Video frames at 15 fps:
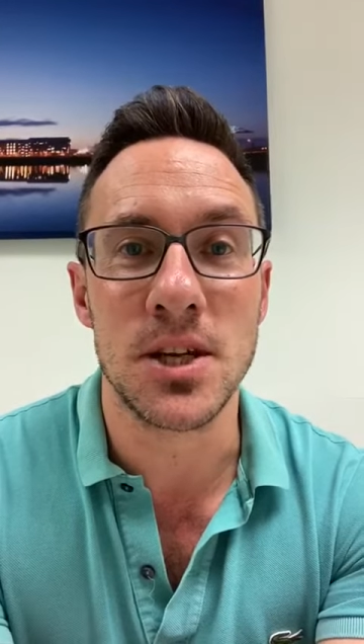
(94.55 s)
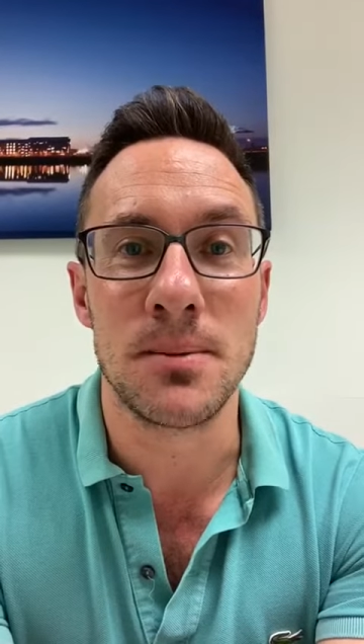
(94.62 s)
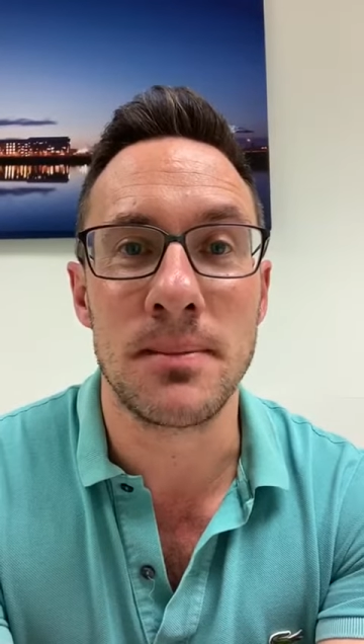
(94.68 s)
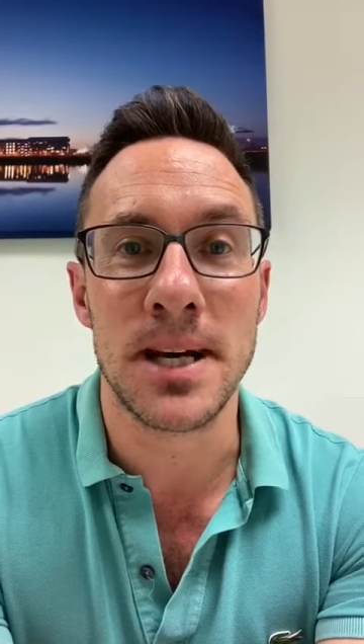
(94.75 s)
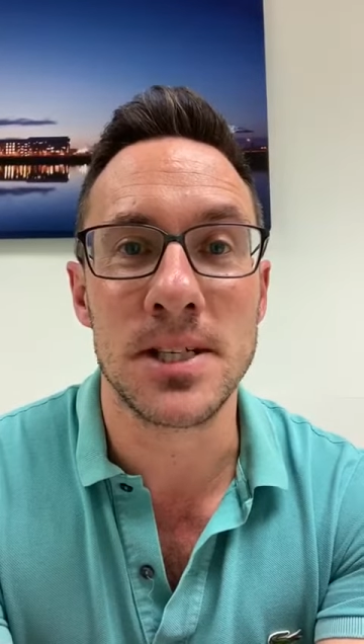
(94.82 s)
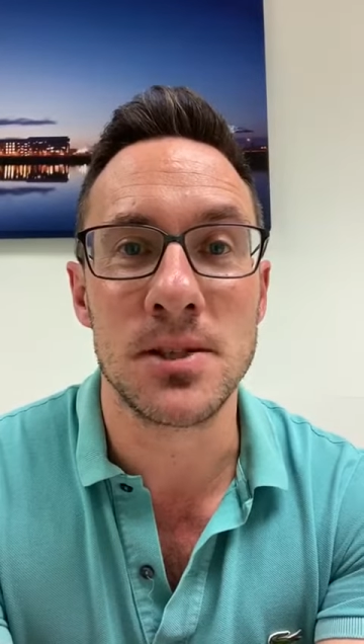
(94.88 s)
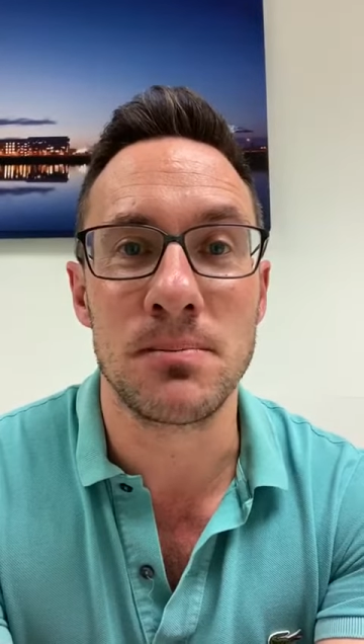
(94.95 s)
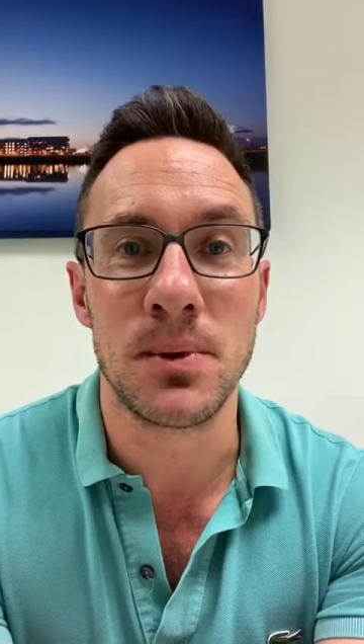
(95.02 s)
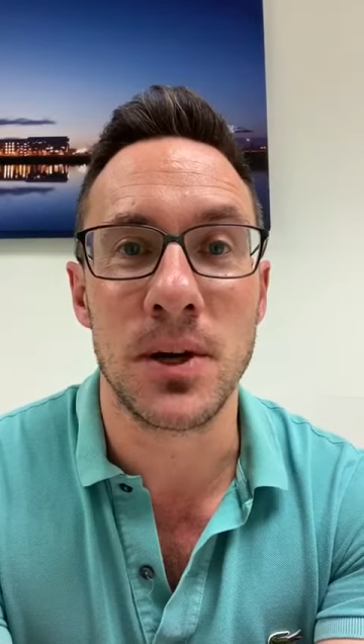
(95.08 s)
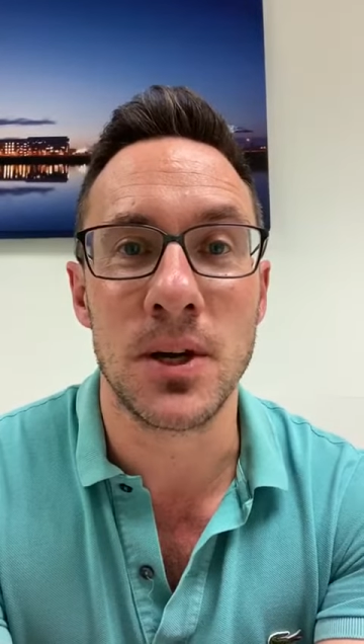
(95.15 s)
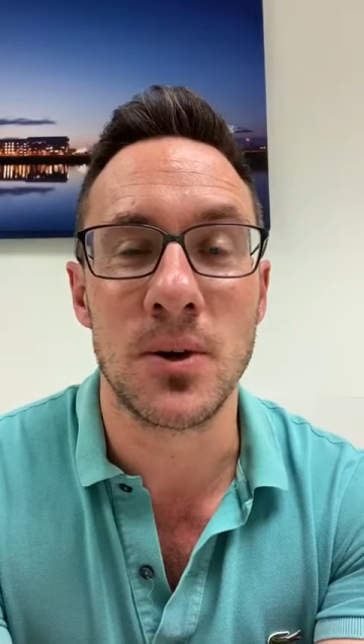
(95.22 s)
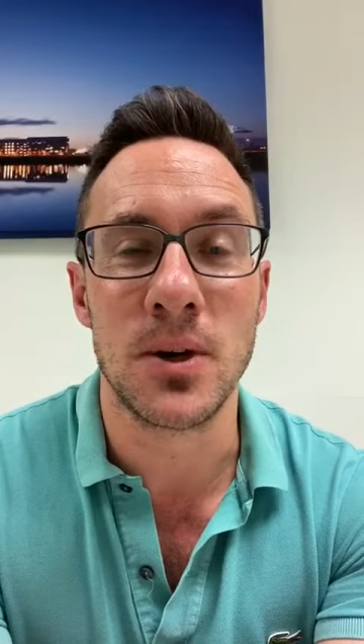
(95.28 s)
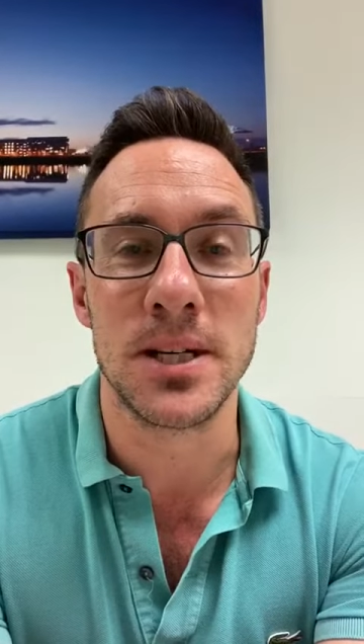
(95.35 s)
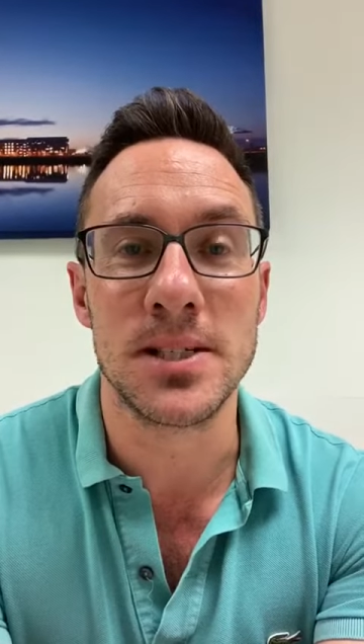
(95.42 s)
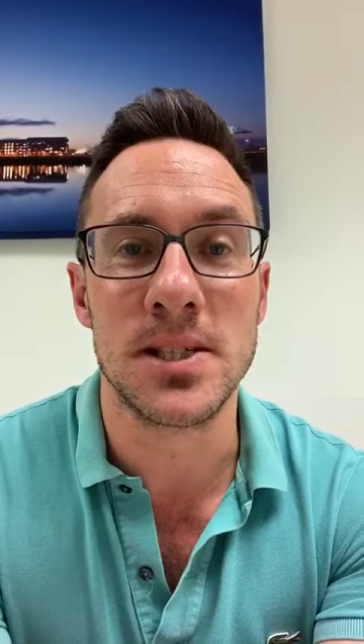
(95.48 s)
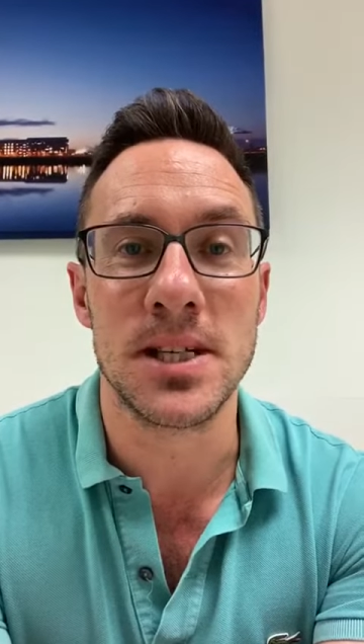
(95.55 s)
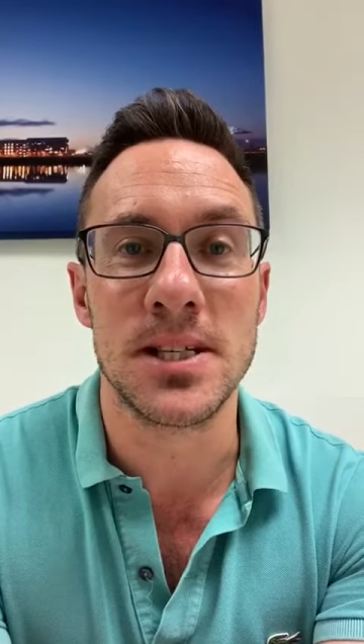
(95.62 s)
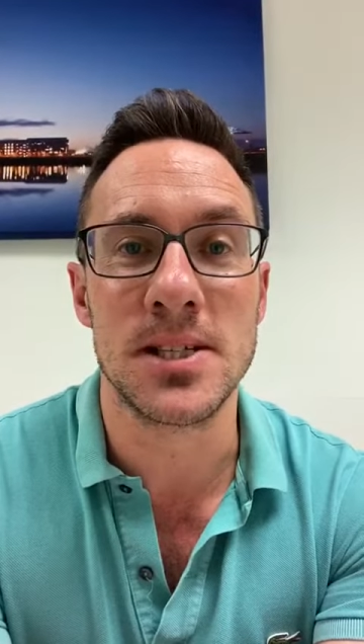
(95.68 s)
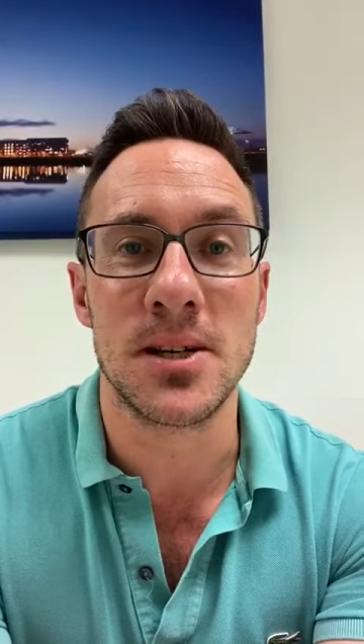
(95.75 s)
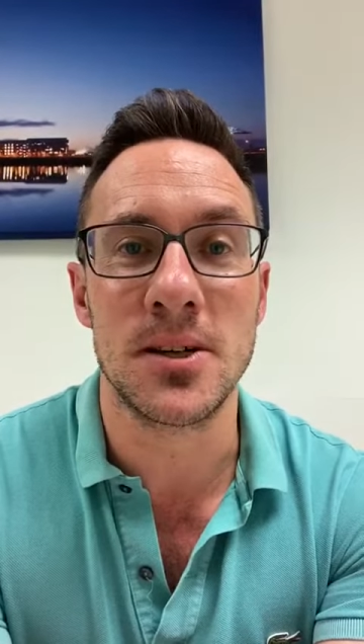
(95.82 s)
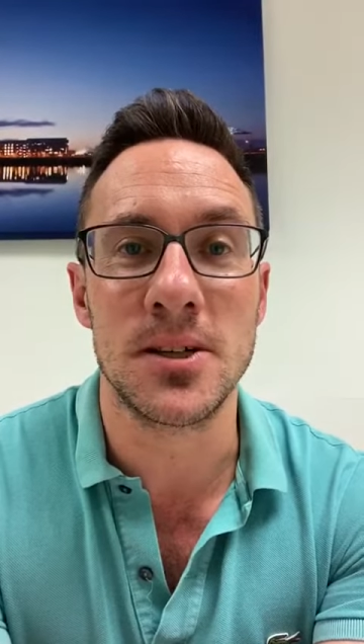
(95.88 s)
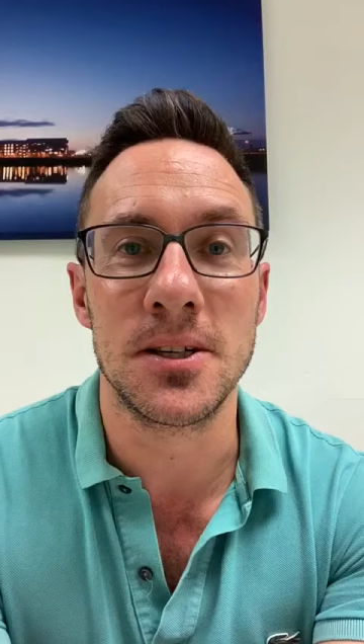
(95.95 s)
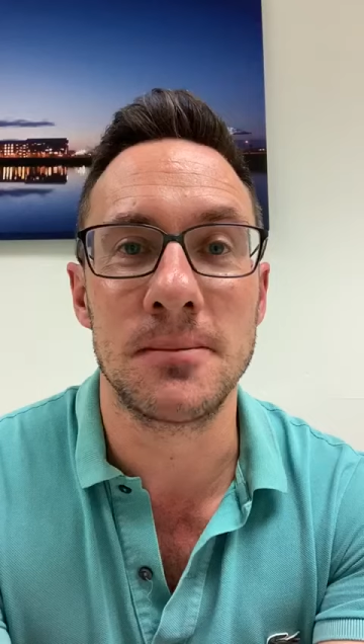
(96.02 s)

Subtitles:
you imagine, by Colin Tizard.